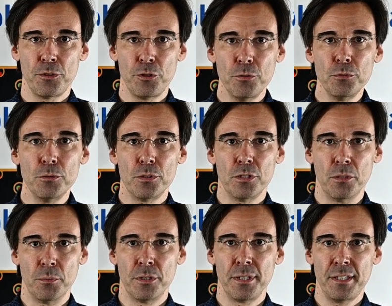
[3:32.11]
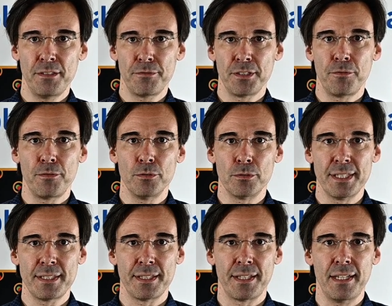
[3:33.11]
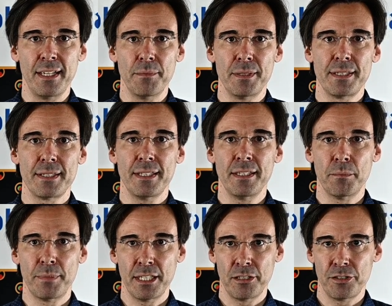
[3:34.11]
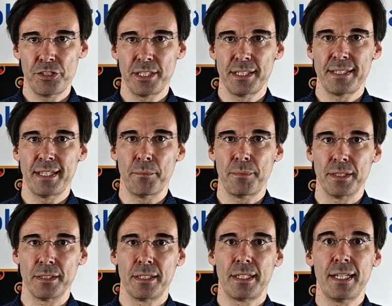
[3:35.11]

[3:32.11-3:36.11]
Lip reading: 2 or more different fluorescent labels in a biological sample,